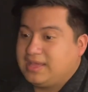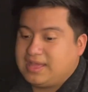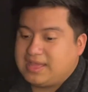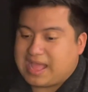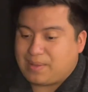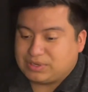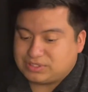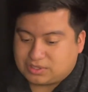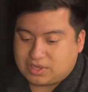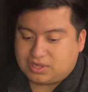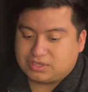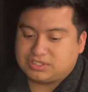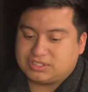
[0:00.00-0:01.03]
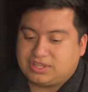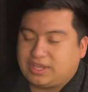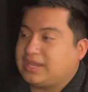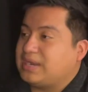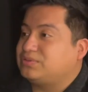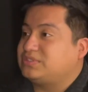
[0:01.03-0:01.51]
I went to college
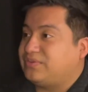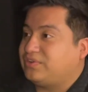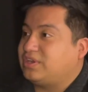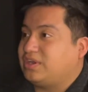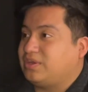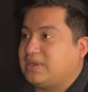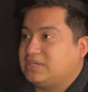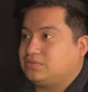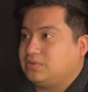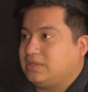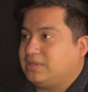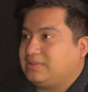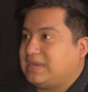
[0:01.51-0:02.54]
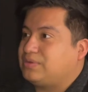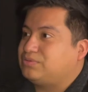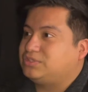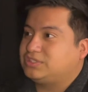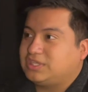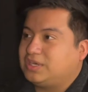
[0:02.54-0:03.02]
thinking I was never going to graduate, that I was
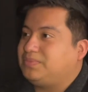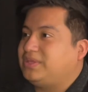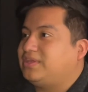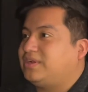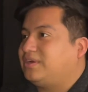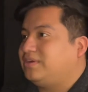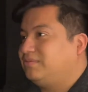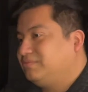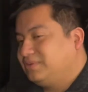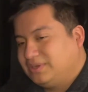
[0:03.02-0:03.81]
just going to be there,